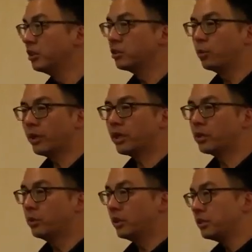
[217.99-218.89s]
so what they
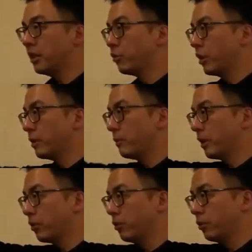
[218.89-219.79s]
do is they run the
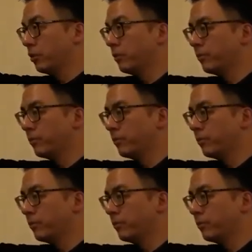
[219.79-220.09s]
blood through,